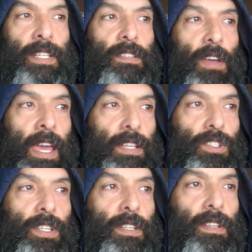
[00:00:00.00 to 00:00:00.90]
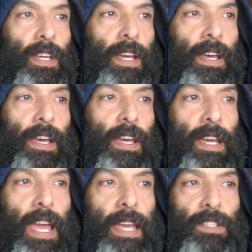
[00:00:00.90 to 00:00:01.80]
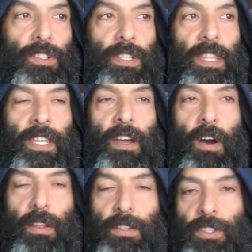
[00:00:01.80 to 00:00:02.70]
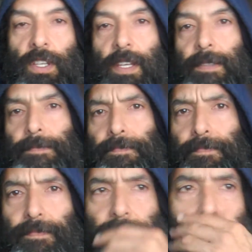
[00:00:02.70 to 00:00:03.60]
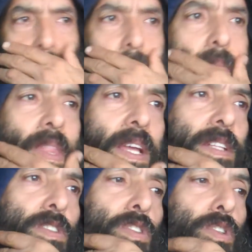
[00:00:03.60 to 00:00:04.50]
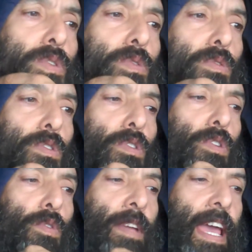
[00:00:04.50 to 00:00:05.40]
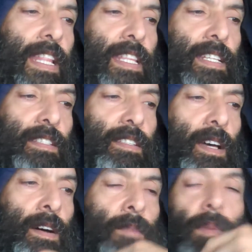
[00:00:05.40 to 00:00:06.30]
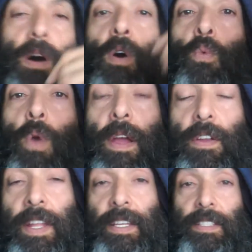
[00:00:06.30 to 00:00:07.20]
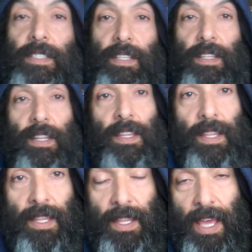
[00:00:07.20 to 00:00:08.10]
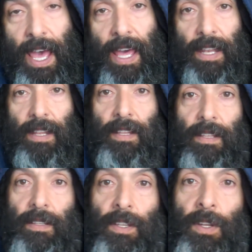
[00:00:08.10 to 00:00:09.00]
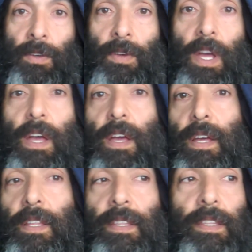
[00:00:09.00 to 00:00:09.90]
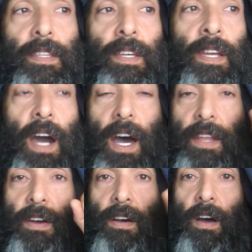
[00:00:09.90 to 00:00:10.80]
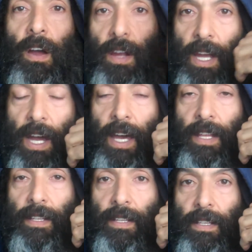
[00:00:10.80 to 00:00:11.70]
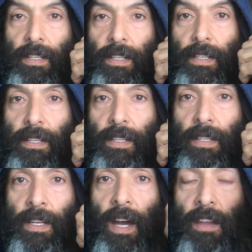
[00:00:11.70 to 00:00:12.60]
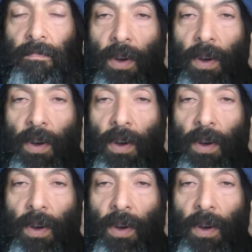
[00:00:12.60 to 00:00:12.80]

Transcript: this ancient ancient theology to to create this um, awareness that you know the God, our God, the God of